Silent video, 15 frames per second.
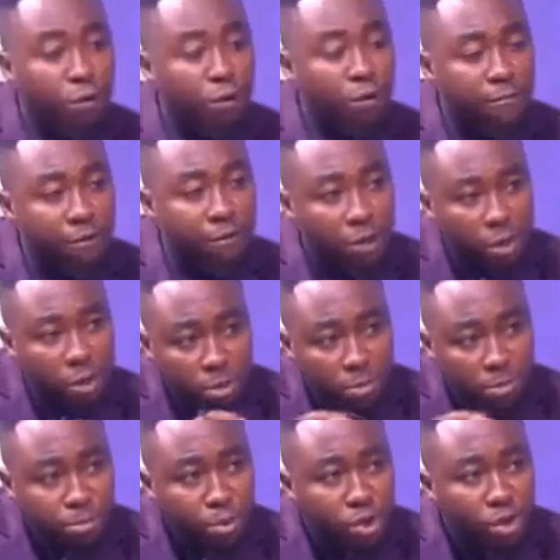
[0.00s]
conference
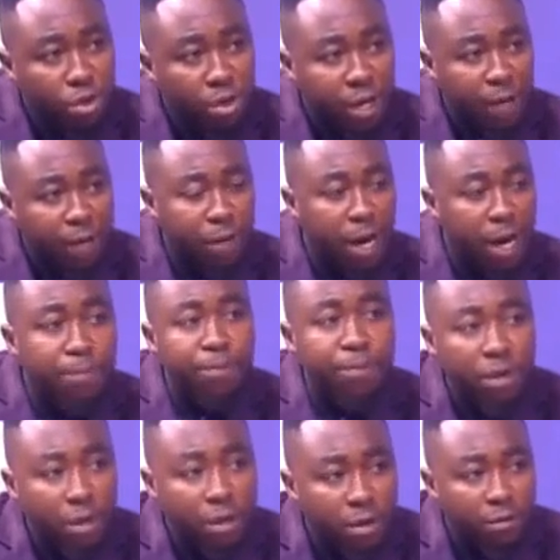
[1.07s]
to put your name up
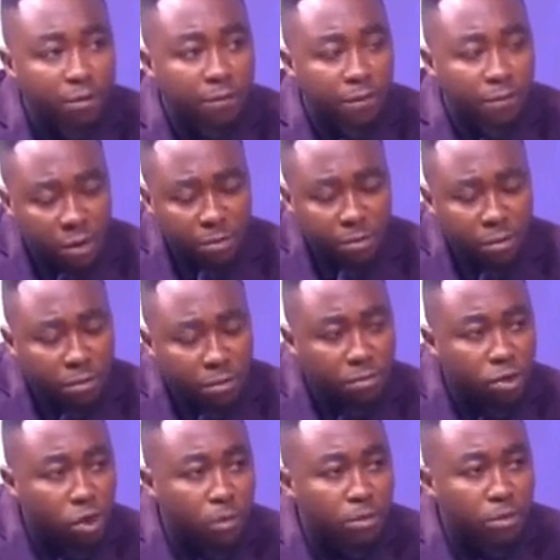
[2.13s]
for the
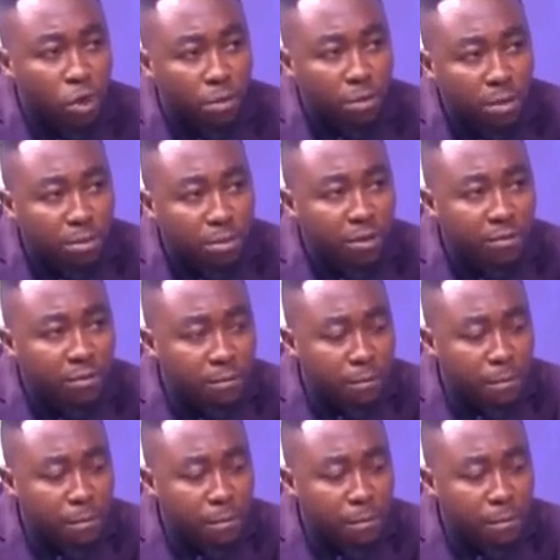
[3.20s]
top job in the PF?